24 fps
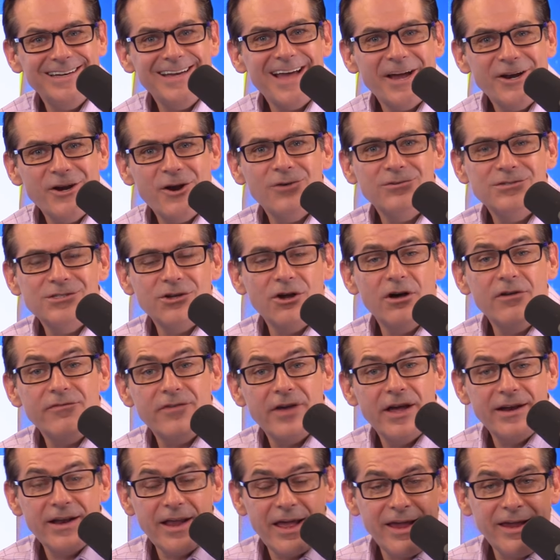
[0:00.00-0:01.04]
See, I know stuff.
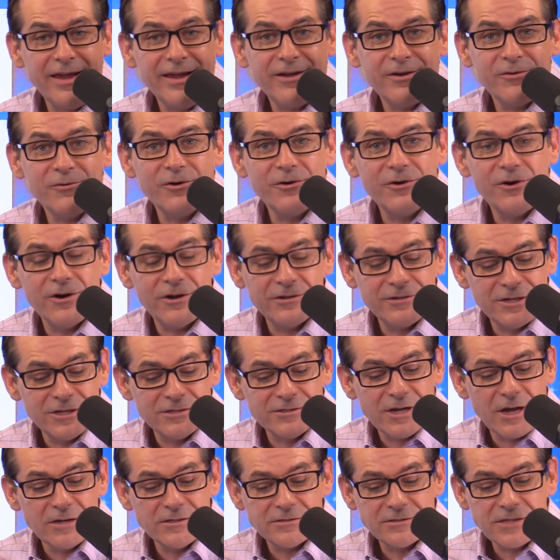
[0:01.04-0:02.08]
And Hank
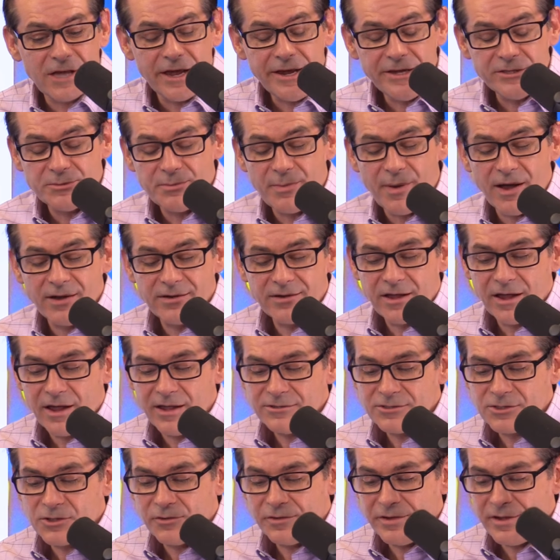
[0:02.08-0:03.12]
does a science
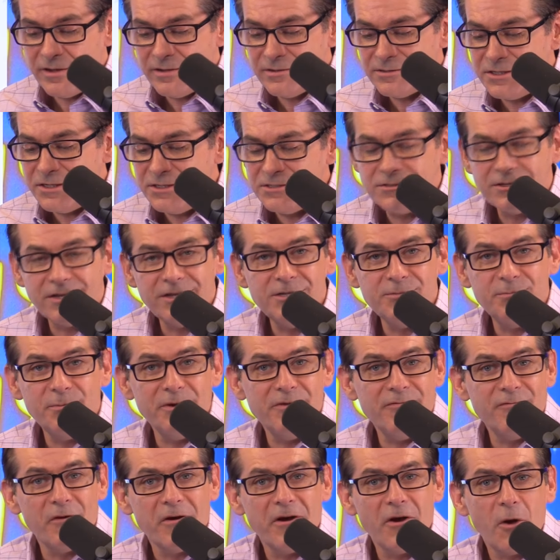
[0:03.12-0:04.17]
podcast, so he's
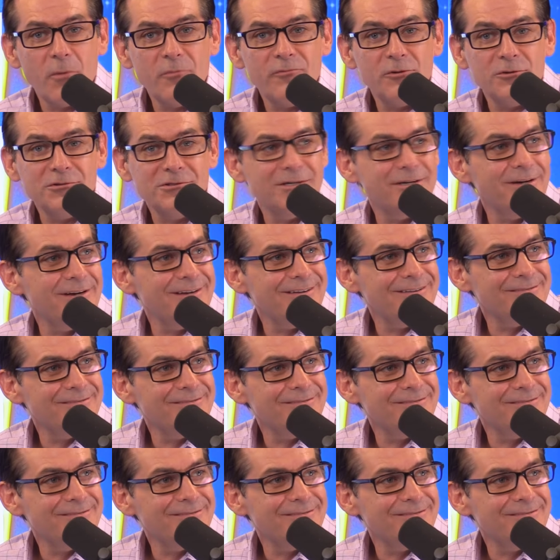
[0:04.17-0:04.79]
being very helpful today.